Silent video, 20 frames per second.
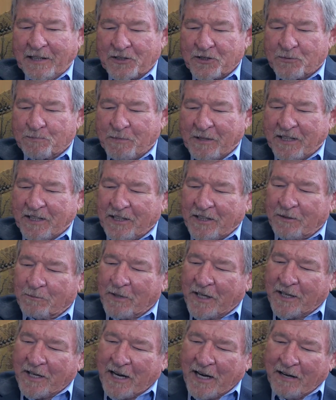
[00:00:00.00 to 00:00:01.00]
Let's begin
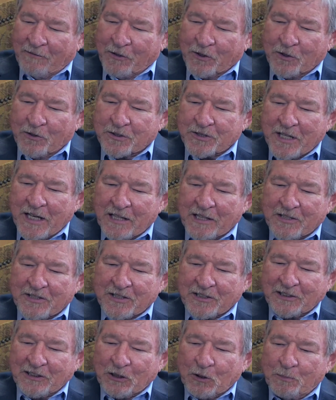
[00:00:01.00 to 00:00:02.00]
by having you tell
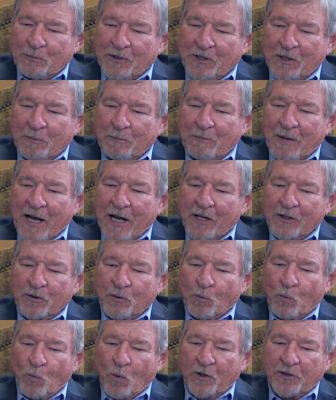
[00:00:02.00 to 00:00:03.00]
us a little bit about
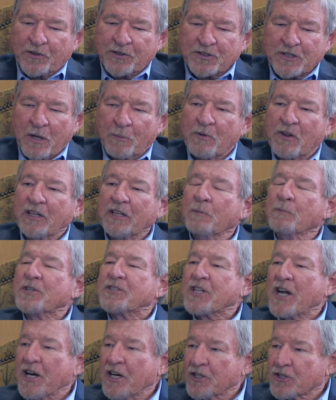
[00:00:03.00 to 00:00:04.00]
what some of the
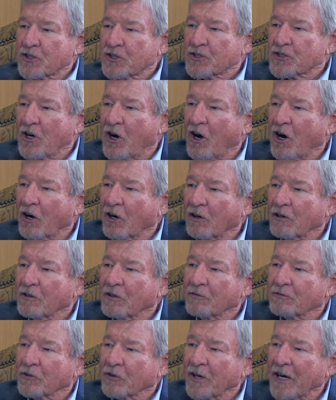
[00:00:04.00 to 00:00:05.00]
limitations are
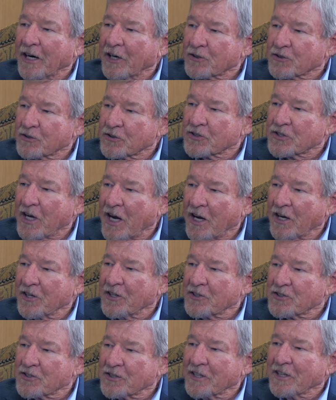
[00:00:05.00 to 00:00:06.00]
for
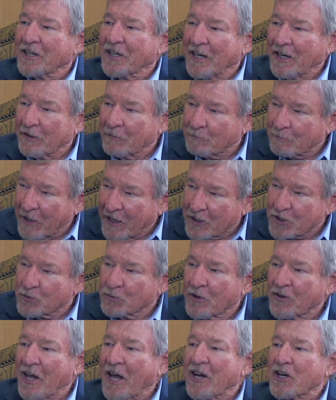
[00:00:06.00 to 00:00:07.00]
exercise in a
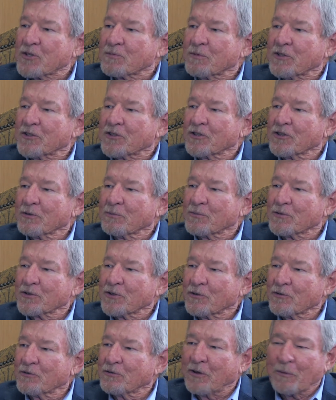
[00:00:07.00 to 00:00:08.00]
patient with asthma in terms
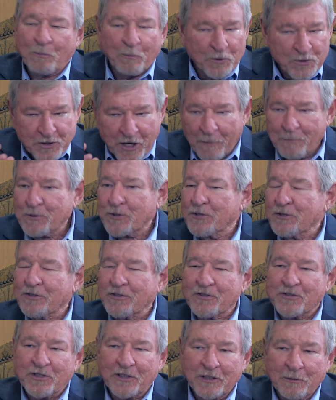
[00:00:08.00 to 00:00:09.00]
of the
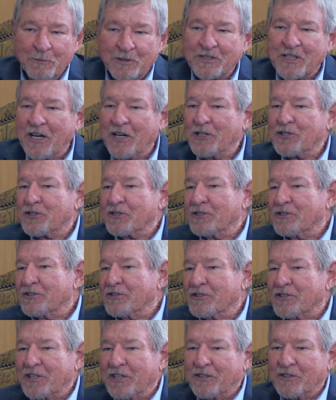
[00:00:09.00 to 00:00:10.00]
perceptions, the
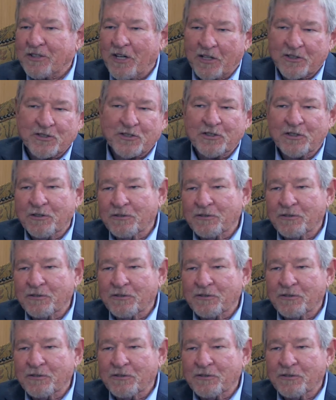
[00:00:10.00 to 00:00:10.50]
limitations, the induction